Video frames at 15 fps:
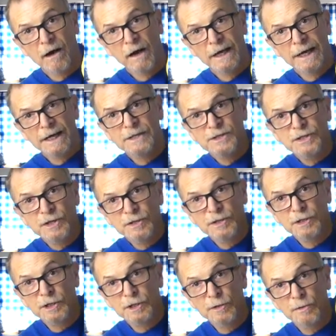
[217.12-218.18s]
into
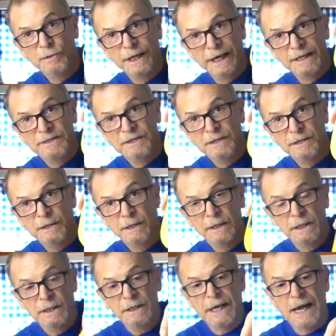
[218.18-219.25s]
the unit
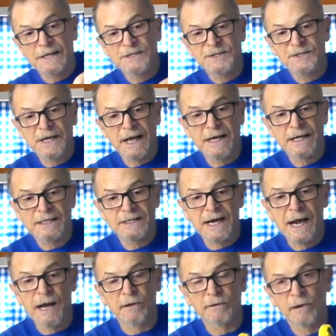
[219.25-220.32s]
and set it
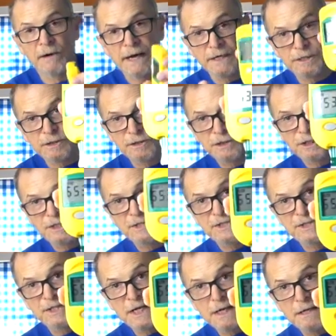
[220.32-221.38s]
down. All right, you should
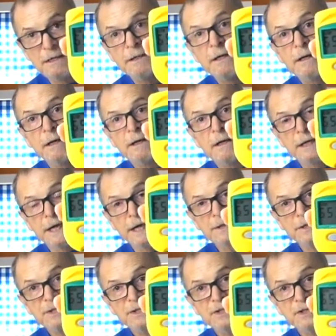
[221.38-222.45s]
see in
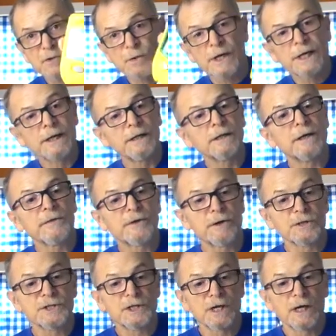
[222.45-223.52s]
the screen,
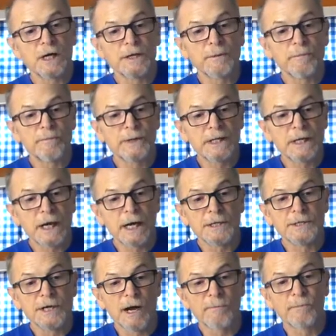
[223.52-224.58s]
there's going to be a
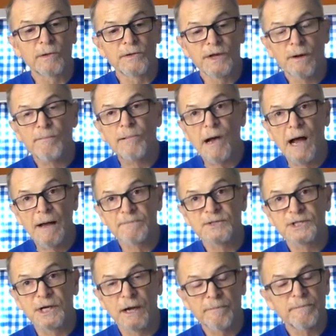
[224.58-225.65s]
number that
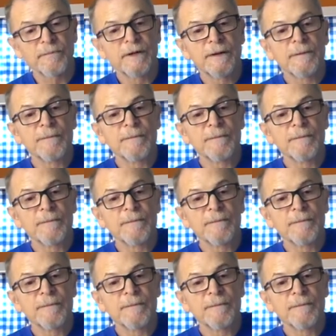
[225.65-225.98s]
pops up